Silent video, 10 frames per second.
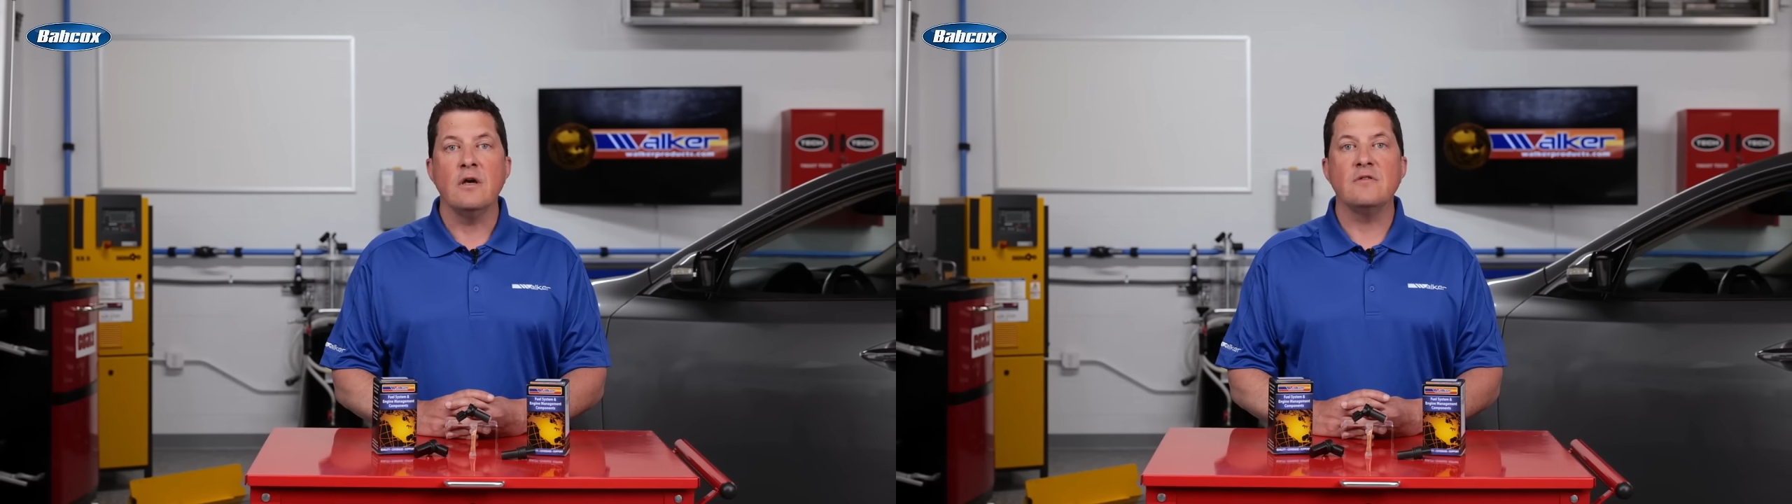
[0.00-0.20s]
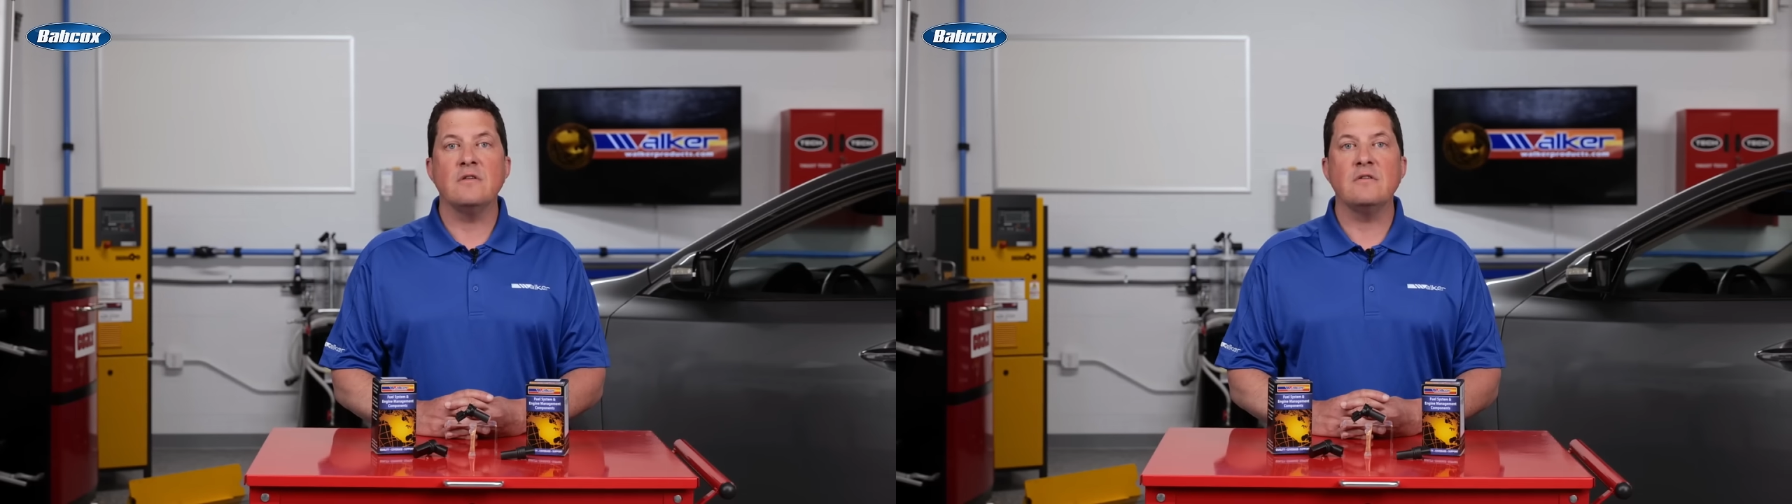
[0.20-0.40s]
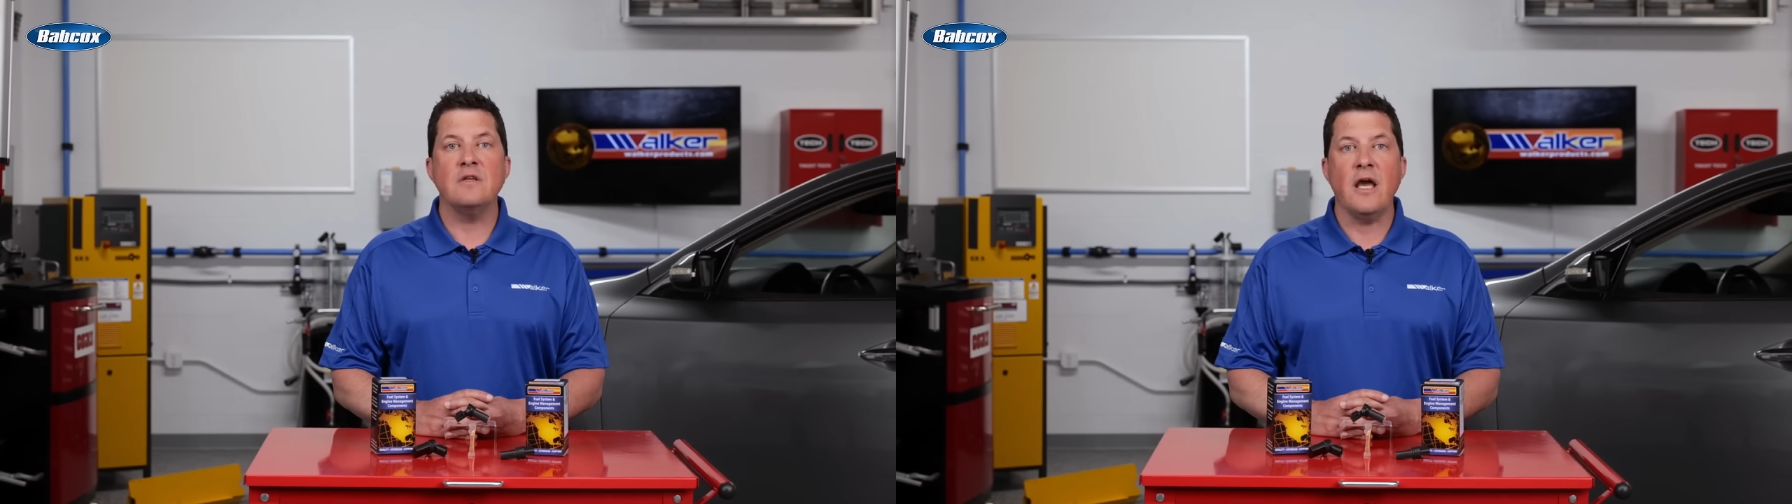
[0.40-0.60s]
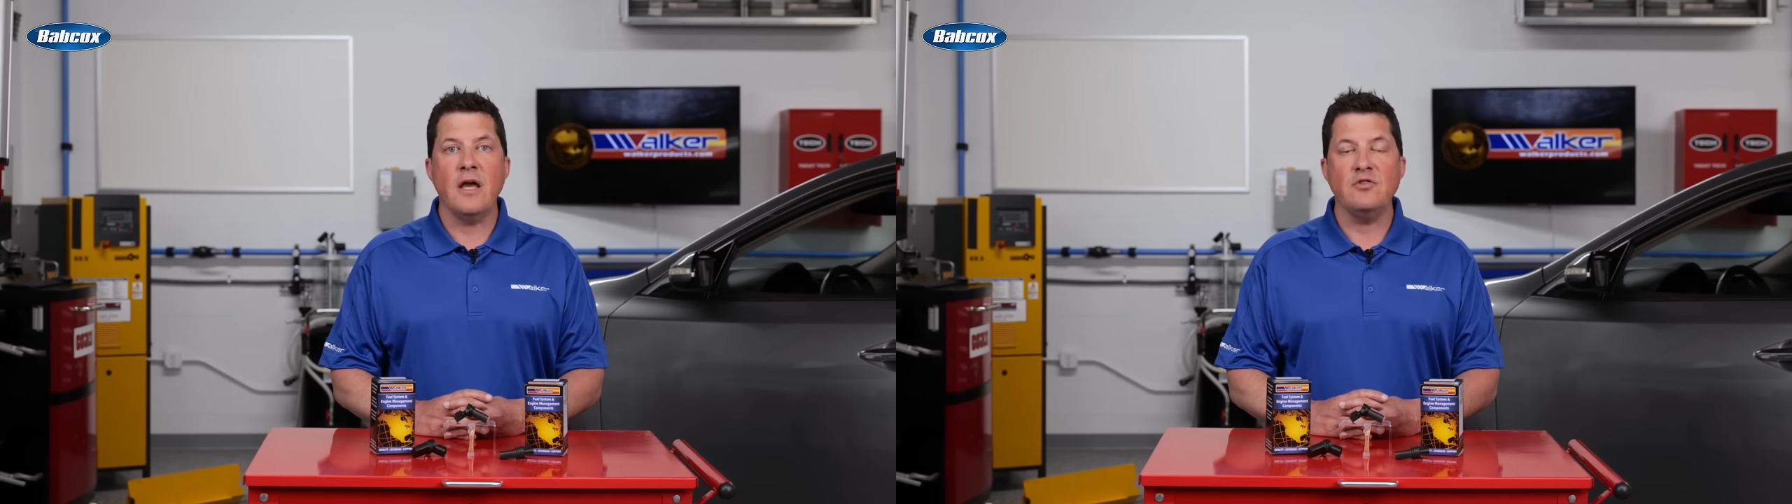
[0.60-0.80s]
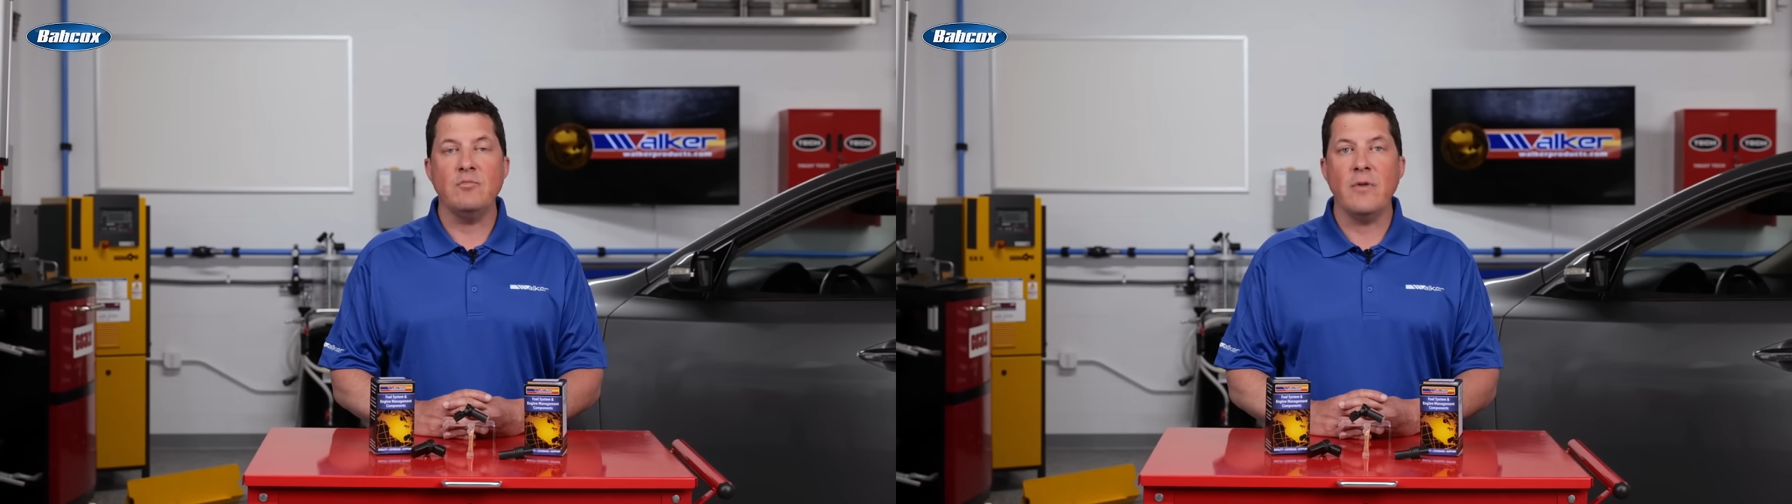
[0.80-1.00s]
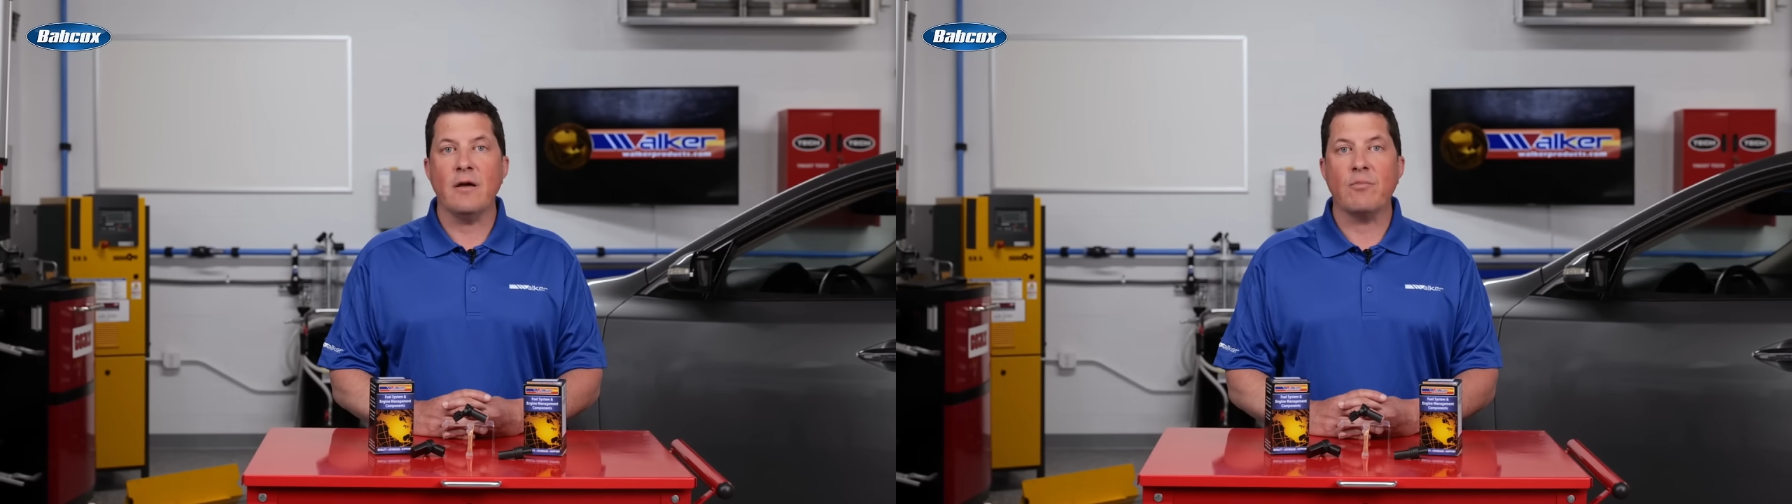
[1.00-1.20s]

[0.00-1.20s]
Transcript: since the engine may